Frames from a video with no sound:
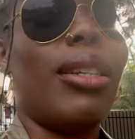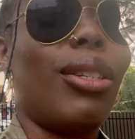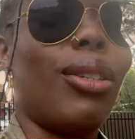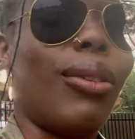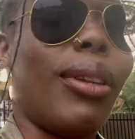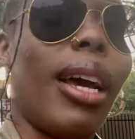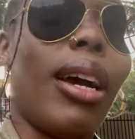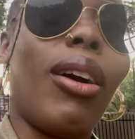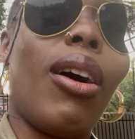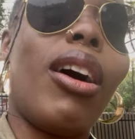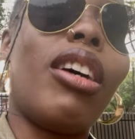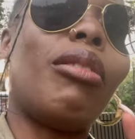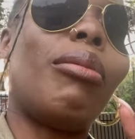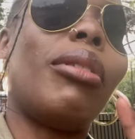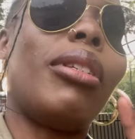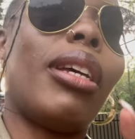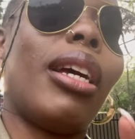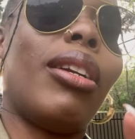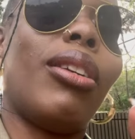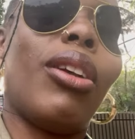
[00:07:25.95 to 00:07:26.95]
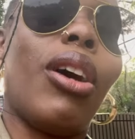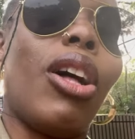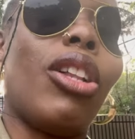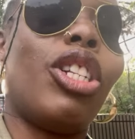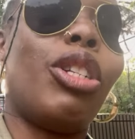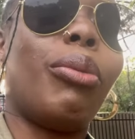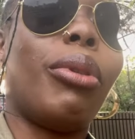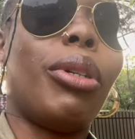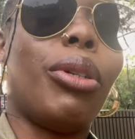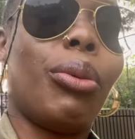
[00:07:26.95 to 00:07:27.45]
So that cost me
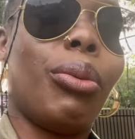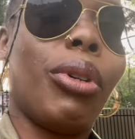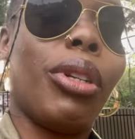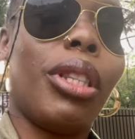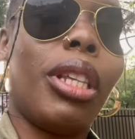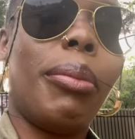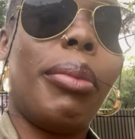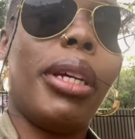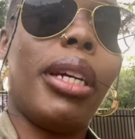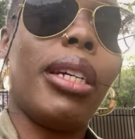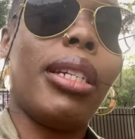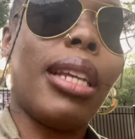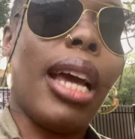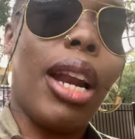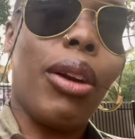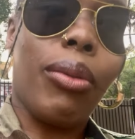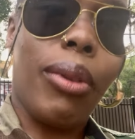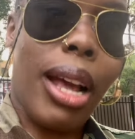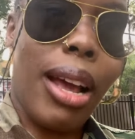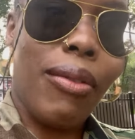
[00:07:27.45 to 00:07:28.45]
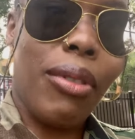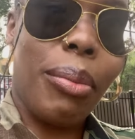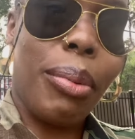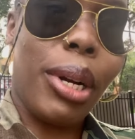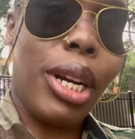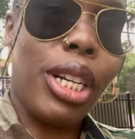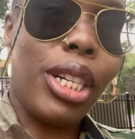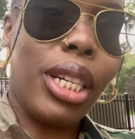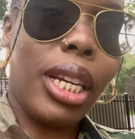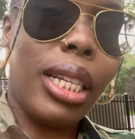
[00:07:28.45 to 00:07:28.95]
$10, but it was worth it, because I don't have a
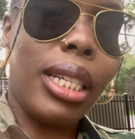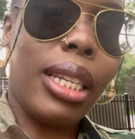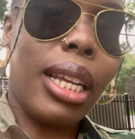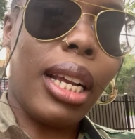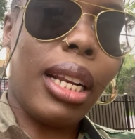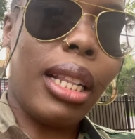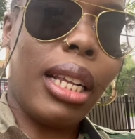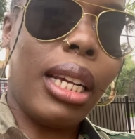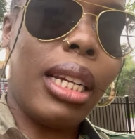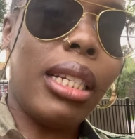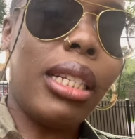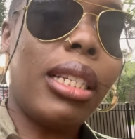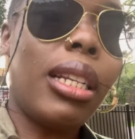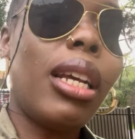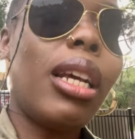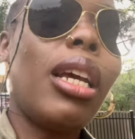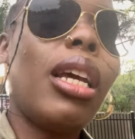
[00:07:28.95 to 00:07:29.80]
pair of shades like these.